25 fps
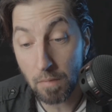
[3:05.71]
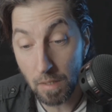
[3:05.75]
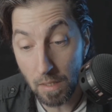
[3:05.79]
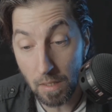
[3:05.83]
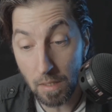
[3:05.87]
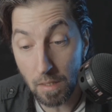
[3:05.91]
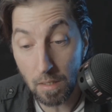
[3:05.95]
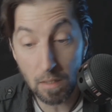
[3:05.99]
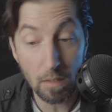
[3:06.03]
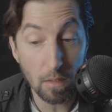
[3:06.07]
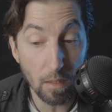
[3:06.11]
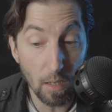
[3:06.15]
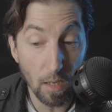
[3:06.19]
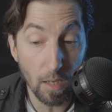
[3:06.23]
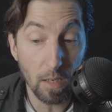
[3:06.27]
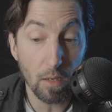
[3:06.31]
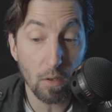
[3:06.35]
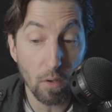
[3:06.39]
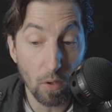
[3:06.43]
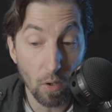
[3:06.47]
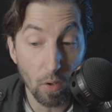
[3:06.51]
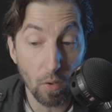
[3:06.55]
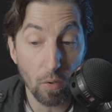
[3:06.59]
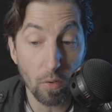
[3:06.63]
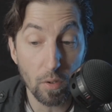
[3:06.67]
He and I
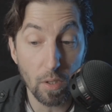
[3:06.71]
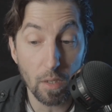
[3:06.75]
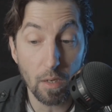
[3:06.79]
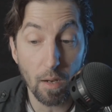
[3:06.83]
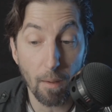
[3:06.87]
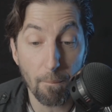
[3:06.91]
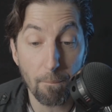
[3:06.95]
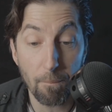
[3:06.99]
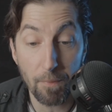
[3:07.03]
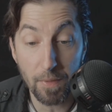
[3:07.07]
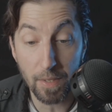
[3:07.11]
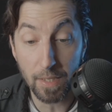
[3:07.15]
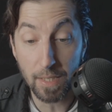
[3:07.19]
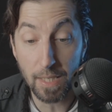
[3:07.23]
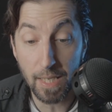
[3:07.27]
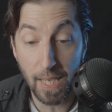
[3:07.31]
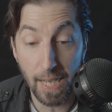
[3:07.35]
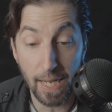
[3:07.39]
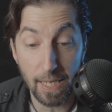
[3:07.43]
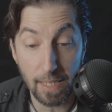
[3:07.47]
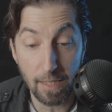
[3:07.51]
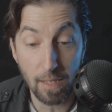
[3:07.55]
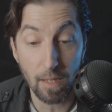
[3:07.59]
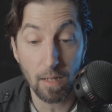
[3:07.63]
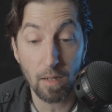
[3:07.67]
loaded up the
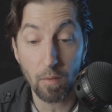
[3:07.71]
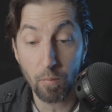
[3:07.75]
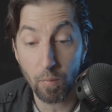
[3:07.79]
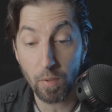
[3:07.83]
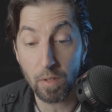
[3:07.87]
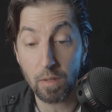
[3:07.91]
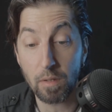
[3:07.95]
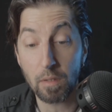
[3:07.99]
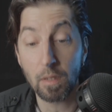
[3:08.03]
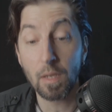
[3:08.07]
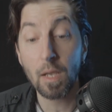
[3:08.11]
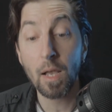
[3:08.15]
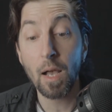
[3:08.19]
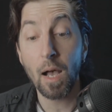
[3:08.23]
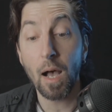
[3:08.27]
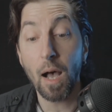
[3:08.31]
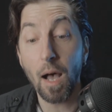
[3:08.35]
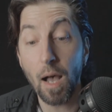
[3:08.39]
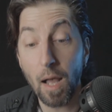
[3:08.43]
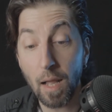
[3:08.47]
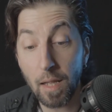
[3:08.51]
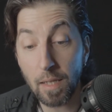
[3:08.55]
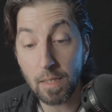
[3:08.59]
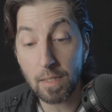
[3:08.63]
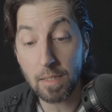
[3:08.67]
kettle with
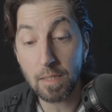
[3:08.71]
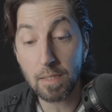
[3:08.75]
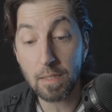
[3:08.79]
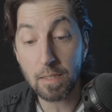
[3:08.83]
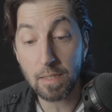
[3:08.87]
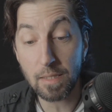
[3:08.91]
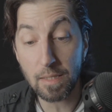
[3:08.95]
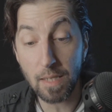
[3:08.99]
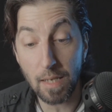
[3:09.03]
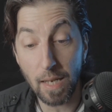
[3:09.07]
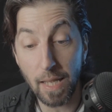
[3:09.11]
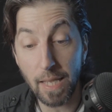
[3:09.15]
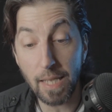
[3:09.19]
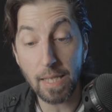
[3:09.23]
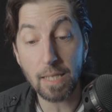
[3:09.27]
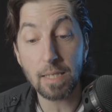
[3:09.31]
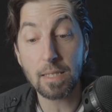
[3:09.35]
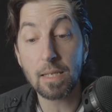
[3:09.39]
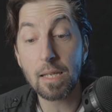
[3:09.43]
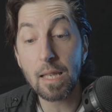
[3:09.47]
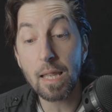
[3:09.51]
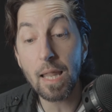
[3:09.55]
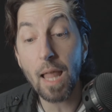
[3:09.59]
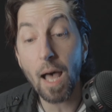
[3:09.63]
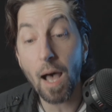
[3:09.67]

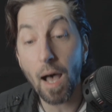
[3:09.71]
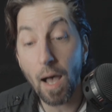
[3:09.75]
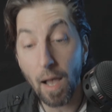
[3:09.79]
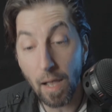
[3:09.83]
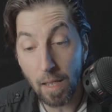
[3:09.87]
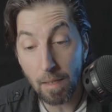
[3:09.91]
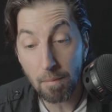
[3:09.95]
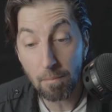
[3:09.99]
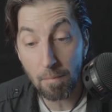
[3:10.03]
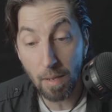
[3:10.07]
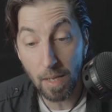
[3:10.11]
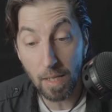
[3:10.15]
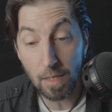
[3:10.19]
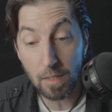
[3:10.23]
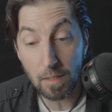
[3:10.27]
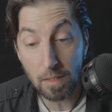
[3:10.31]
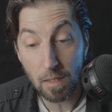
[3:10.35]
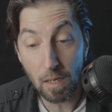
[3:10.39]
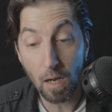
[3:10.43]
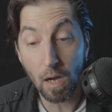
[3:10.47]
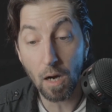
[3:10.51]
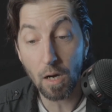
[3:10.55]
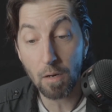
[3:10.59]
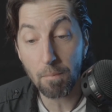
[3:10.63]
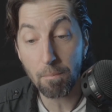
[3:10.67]
unslaked lime and
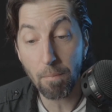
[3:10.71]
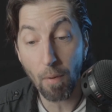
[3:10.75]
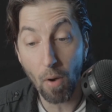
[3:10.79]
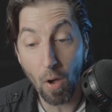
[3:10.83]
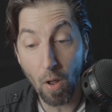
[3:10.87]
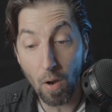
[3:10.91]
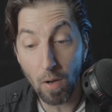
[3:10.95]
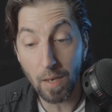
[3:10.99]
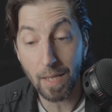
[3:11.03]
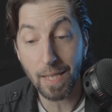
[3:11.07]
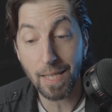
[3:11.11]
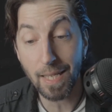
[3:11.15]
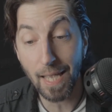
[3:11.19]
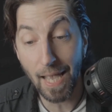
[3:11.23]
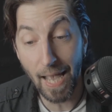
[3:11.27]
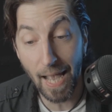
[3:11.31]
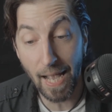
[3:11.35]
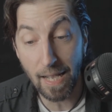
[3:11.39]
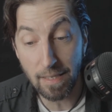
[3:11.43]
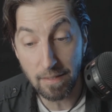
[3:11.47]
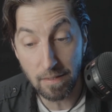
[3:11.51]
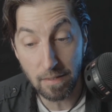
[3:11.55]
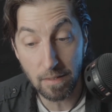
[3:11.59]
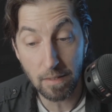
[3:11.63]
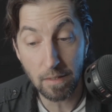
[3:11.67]
carbolic
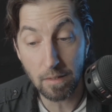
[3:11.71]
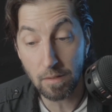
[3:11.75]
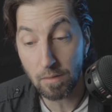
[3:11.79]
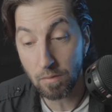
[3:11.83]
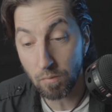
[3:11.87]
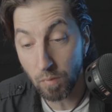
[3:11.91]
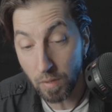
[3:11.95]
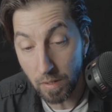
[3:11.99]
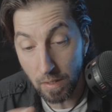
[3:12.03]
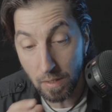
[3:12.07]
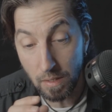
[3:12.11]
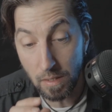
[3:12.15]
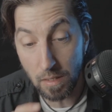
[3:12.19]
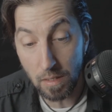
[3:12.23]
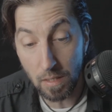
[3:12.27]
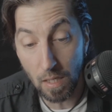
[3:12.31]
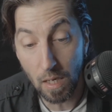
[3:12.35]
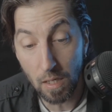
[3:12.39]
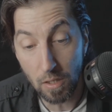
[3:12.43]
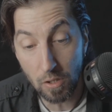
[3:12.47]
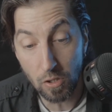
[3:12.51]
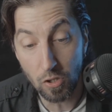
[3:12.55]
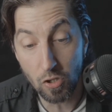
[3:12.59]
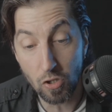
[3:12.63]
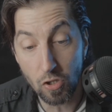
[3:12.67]
acid, with a
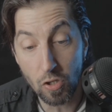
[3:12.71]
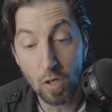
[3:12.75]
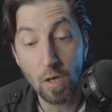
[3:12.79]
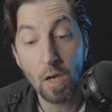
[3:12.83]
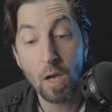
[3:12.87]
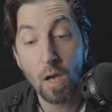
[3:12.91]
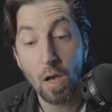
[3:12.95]
touch